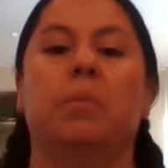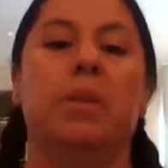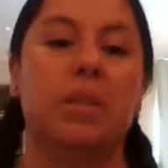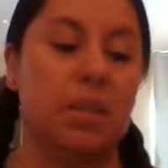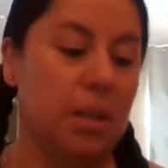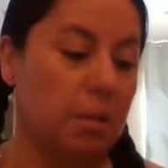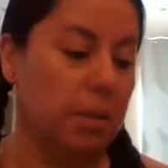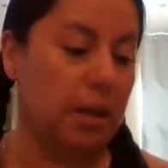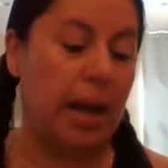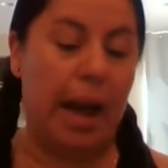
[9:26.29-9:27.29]
but this is going to
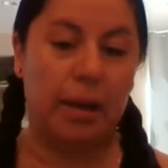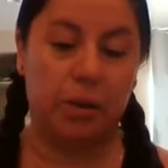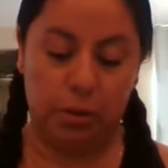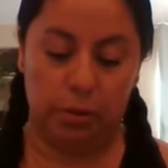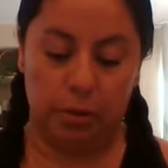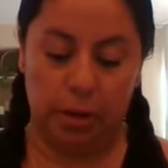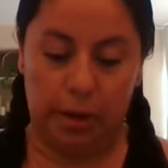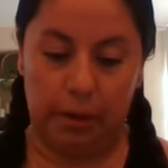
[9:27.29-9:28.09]
be an actual,